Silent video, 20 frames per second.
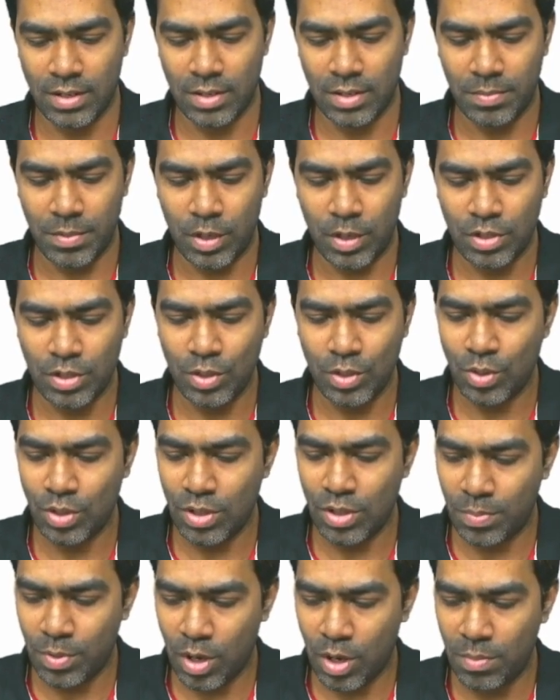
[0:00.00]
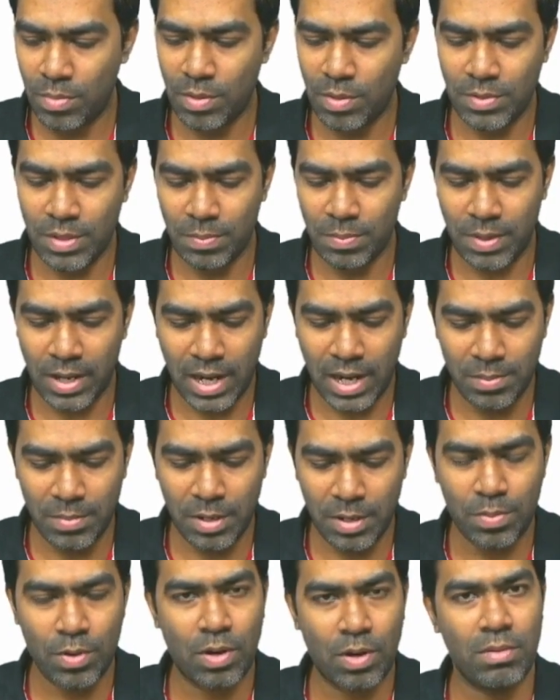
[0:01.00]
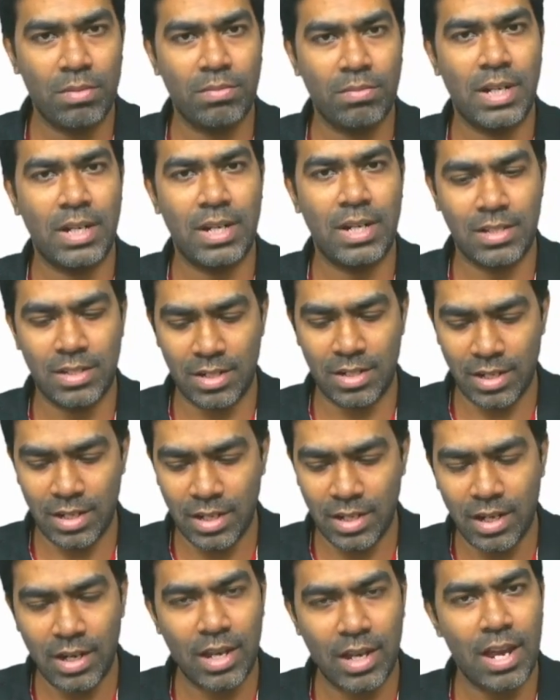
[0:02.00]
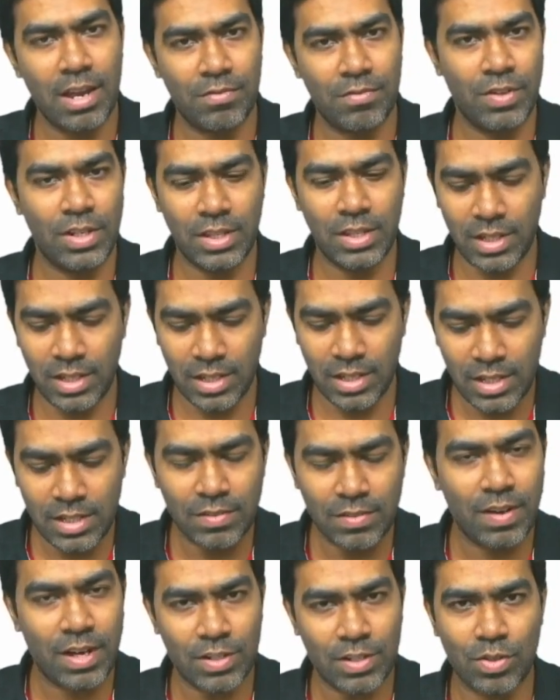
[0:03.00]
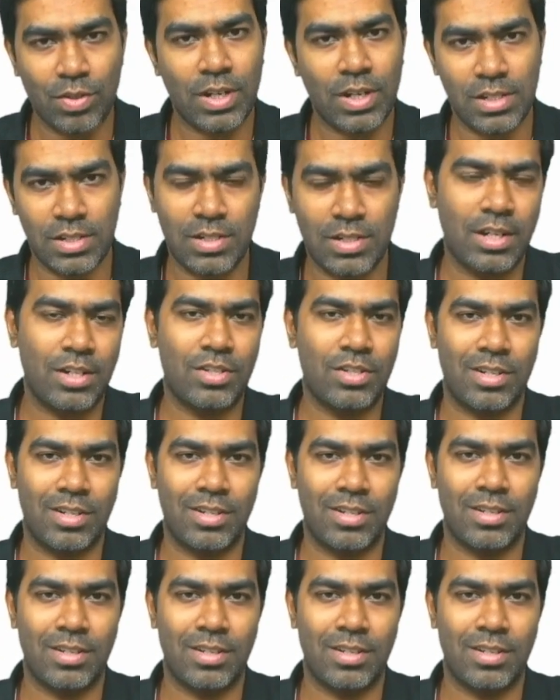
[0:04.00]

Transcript: Because you know the problem, the primary problem that has triggered everything is vasoconstriction.